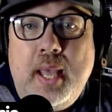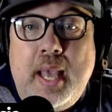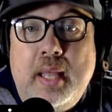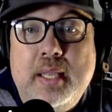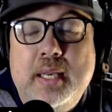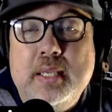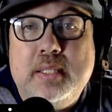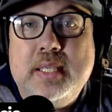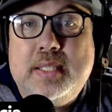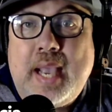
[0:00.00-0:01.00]
And it
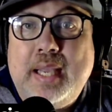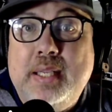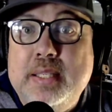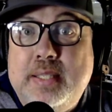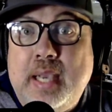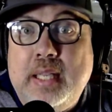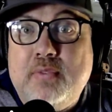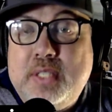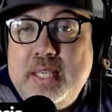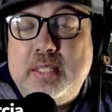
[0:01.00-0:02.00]
is the second
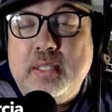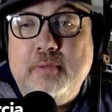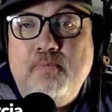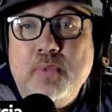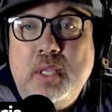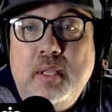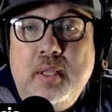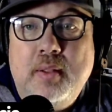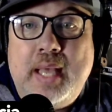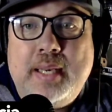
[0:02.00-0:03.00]
consecutive season
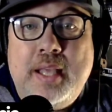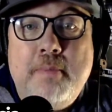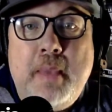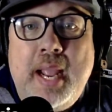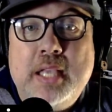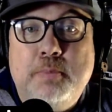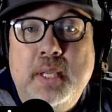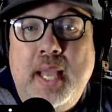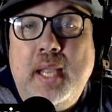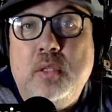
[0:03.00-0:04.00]
that Kempe has
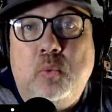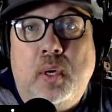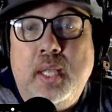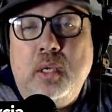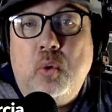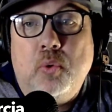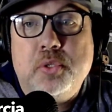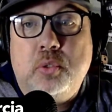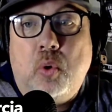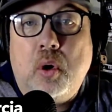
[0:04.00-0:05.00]
been a 20-goal
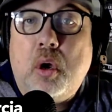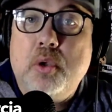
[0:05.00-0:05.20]
scorer.